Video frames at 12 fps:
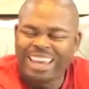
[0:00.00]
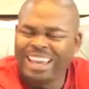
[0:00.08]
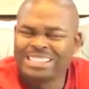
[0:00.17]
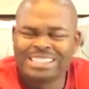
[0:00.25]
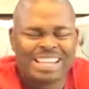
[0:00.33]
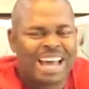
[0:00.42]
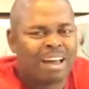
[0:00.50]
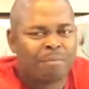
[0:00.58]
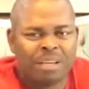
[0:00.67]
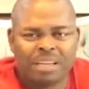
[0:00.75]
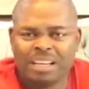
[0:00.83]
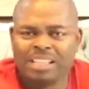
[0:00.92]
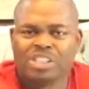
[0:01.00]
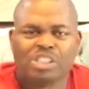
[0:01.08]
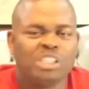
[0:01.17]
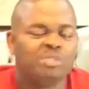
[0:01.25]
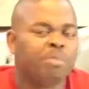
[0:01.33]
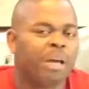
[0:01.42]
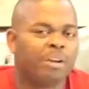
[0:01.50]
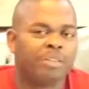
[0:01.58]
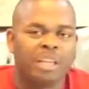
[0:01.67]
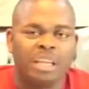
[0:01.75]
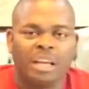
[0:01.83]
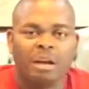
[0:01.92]
It's not because she's better
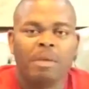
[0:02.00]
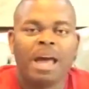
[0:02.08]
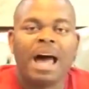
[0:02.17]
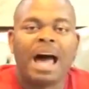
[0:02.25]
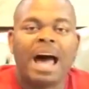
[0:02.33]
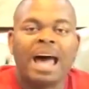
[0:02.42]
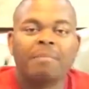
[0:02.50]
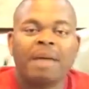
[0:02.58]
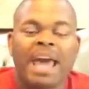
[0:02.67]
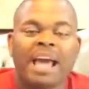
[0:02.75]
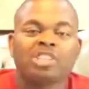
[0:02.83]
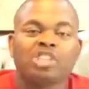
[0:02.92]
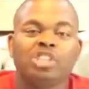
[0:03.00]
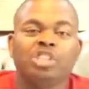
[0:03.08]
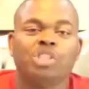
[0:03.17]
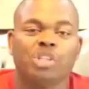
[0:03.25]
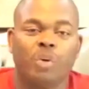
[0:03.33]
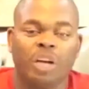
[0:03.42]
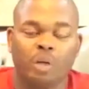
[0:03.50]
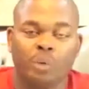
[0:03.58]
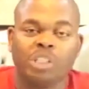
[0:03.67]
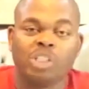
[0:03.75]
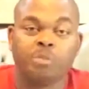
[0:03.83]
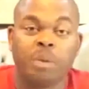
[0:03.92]
than him. I'm actually showing
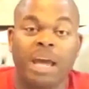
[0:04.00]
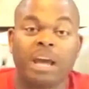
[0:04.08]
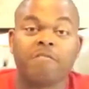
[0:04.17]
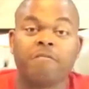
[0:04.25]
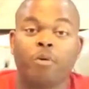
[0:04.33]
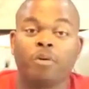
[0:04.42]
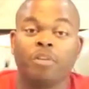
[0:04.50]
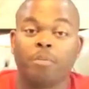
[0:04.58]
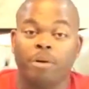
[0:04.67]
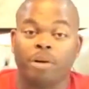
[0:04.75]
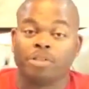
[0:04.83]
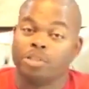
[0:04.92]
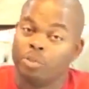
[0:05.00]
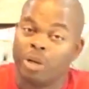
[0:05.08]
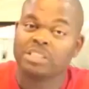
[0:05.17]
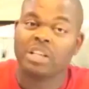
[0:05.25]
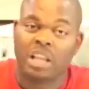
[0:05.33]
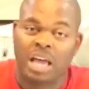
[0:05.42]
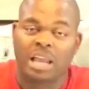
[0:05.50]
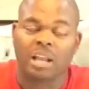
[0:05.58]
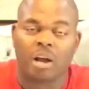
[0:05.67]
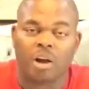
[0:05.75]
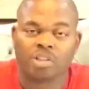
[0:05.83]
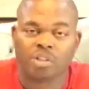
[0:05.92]
respect for the person who has a
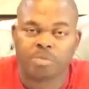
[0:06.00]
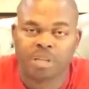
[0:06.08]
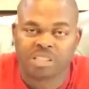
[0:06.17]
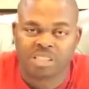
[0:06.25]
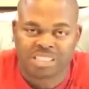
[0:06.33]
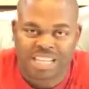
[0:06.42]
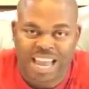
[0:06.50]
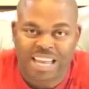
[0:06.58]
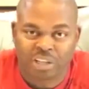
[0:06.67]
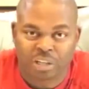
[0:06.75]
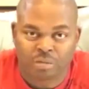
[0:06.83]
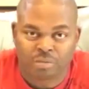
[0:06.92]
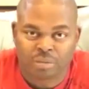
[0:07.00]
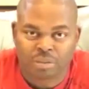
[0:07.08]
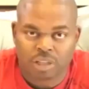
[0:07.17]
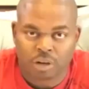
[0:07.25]
lot larger business than I do.